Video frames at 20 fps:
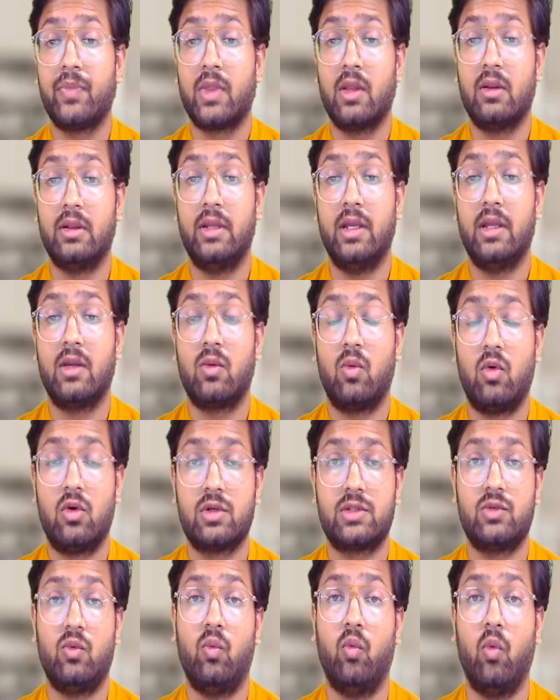there was
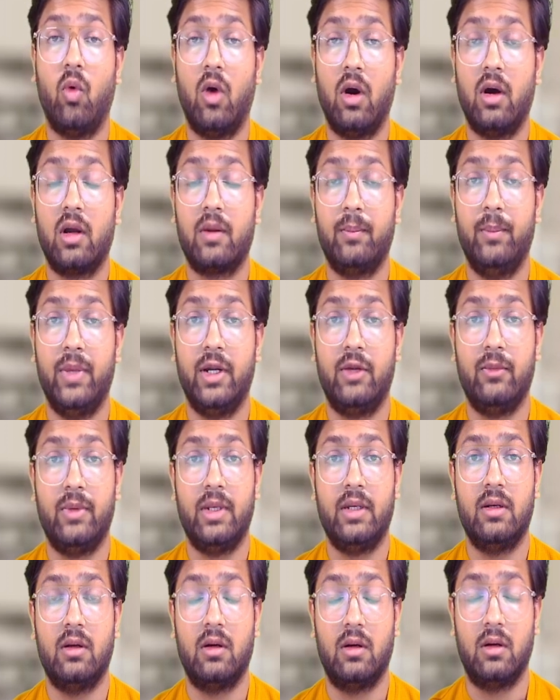a war
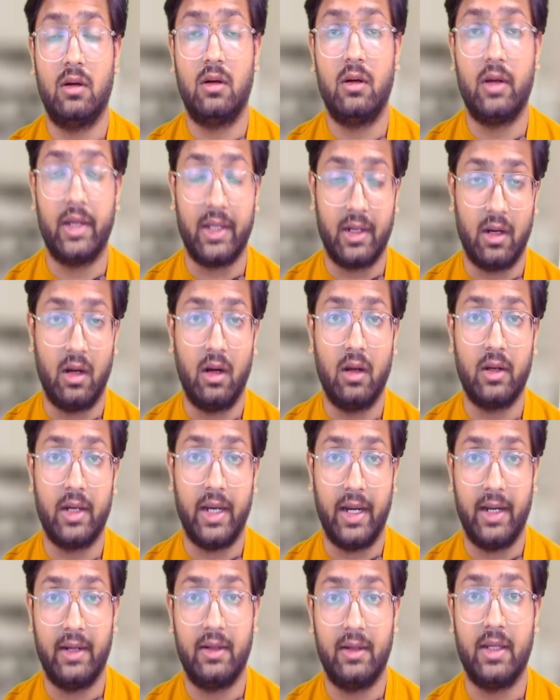between Iran
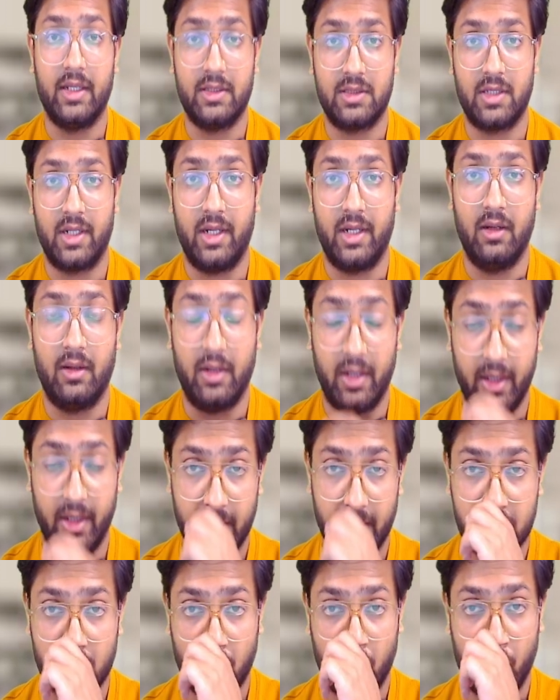and Israel, right?
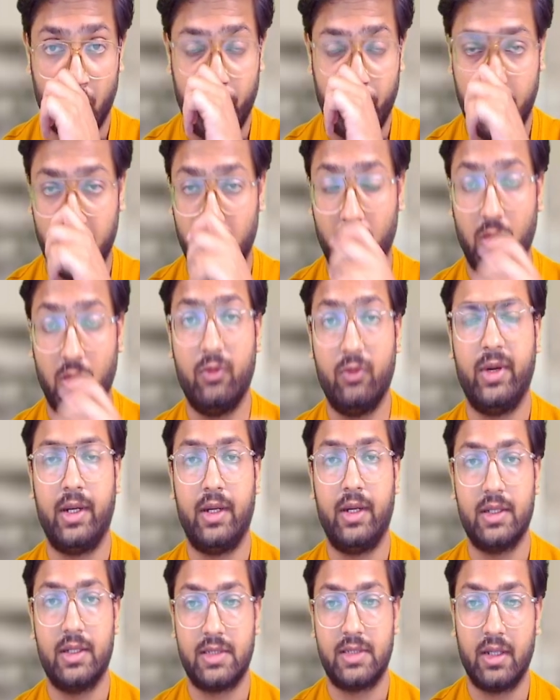So we are all
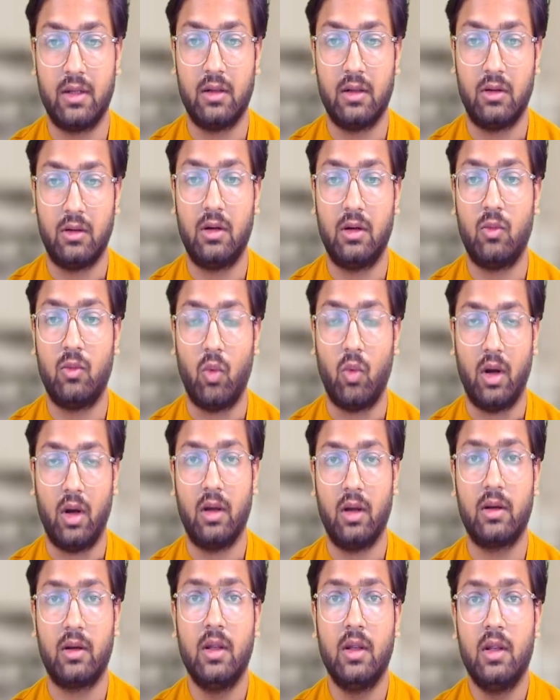witnessing a
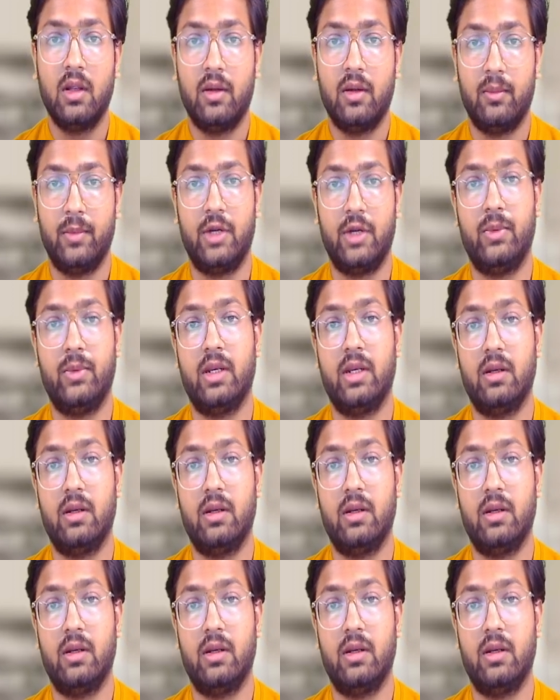war between